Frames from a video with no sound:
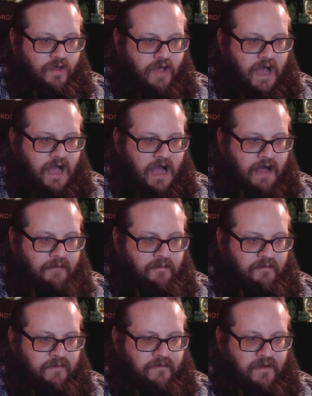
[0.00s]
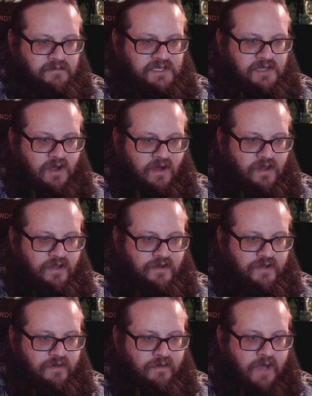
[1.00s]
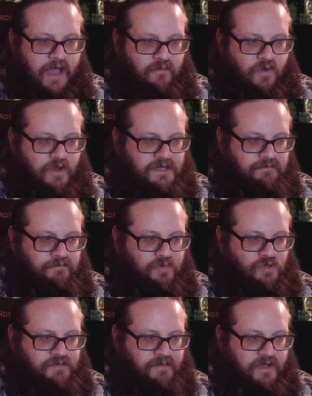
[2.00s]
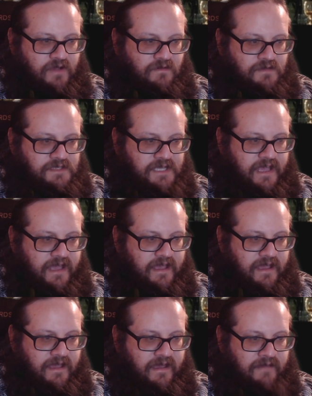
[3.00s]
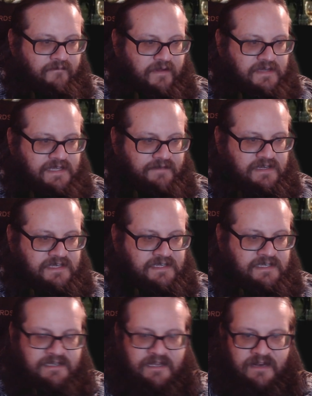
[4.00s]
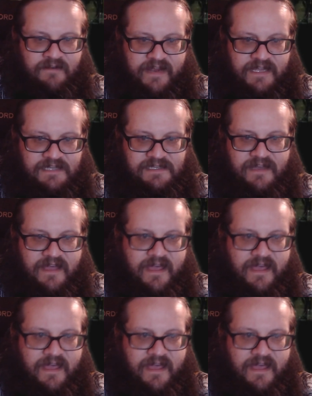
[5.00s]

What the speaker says: from Scotland, who had worked at Bushmills and various other distilleries.